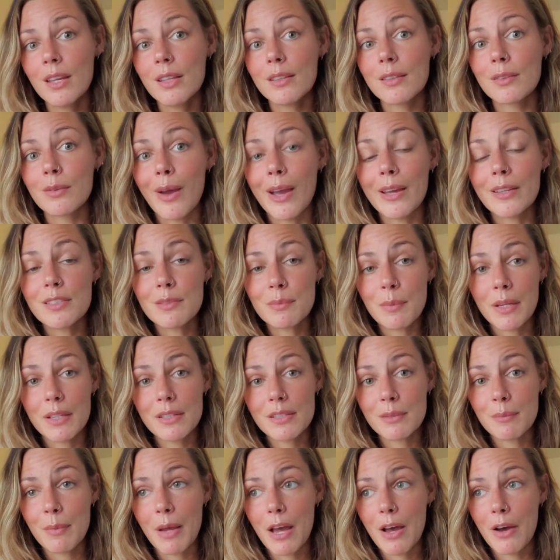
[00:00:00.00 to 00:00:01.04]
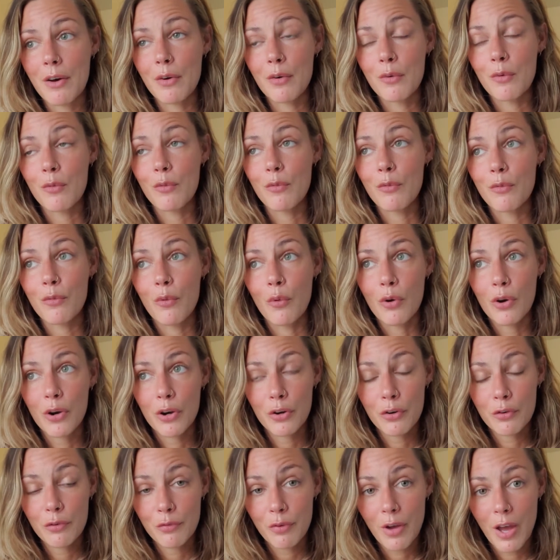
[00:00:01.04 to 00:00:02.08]
So I spent about
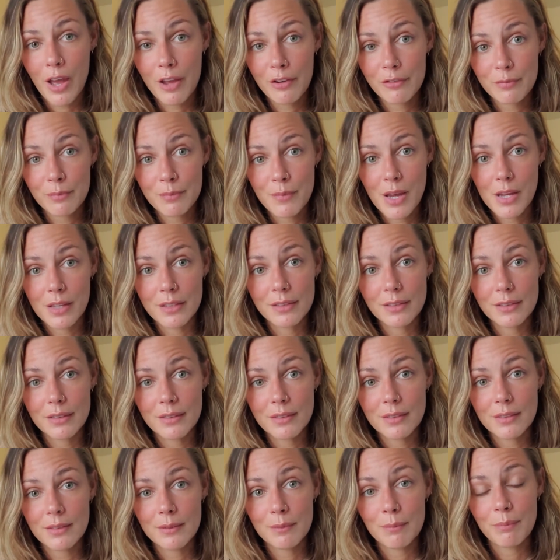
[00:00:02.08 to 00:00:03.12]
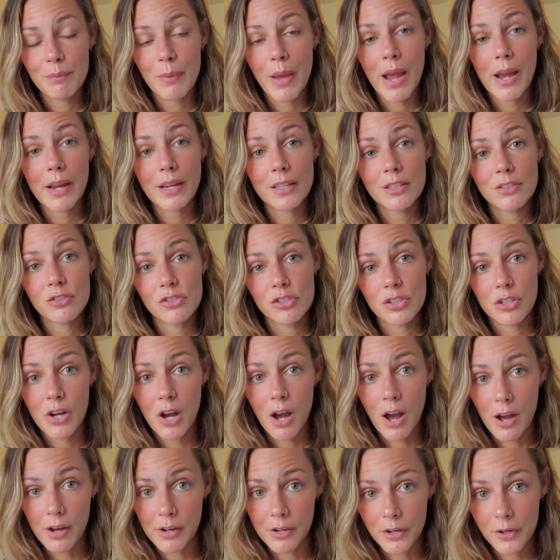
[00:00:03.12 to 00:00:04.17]
4 or 5 months back in
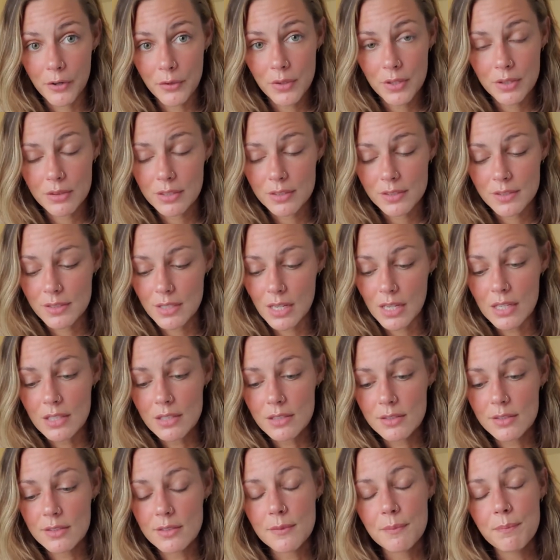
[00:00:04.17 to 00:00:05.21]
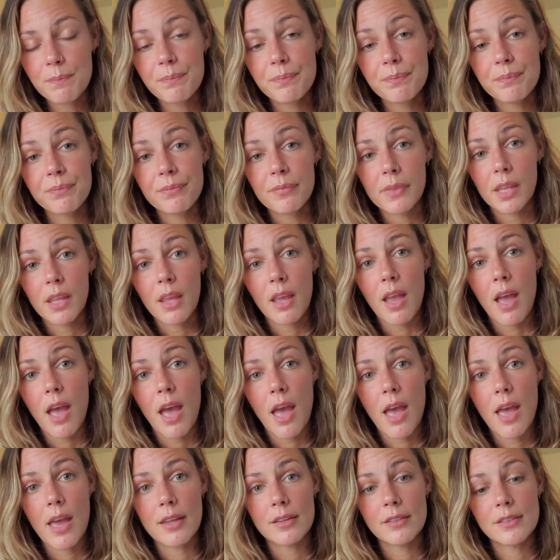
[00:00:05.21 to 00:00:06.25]
Chicago in the States,
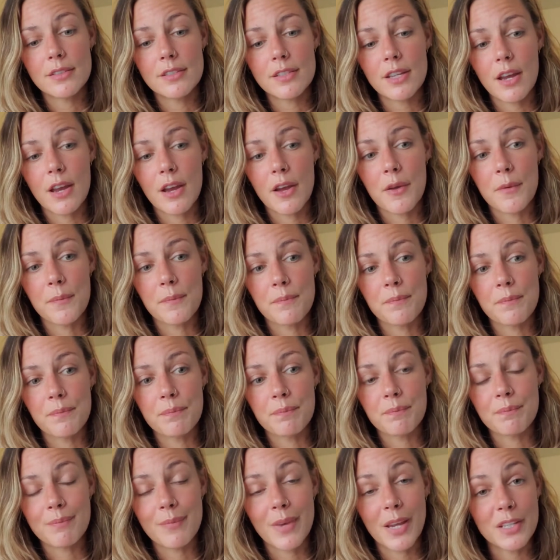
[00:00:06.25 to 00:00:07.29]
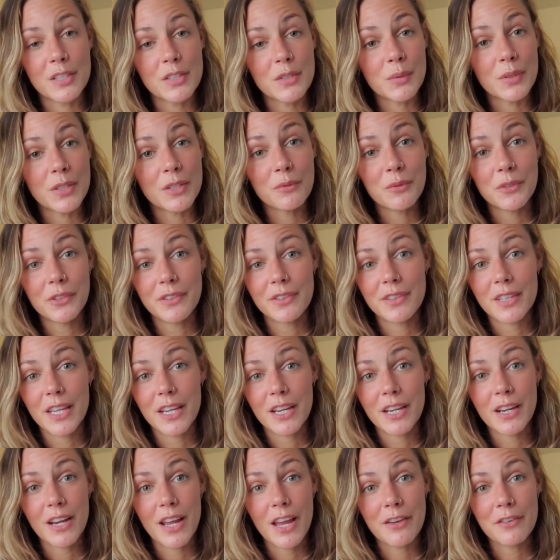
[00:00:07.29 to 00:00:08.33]
and my twin was
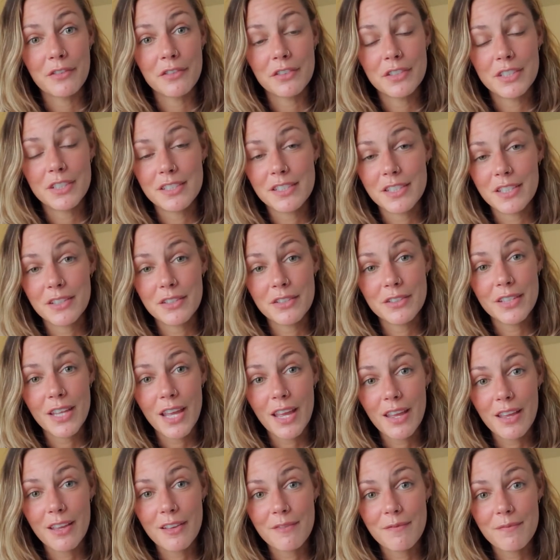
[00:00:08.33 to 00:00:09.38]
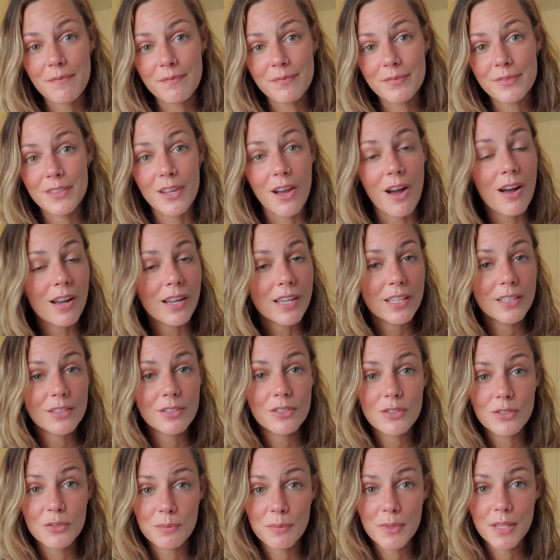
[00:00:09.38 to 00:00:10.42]
there every single day, talking
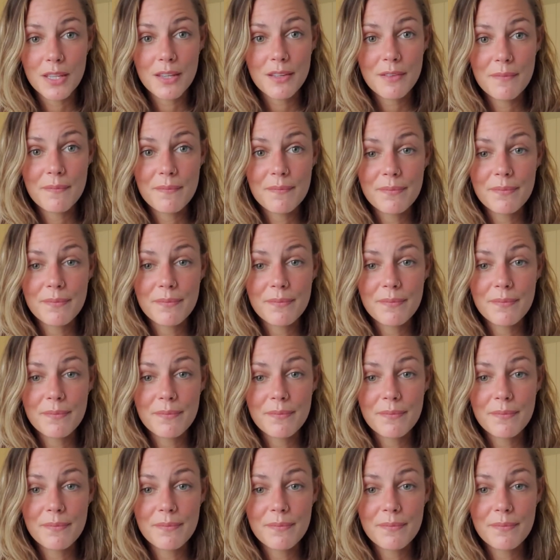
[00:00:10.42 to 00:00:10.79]
to me,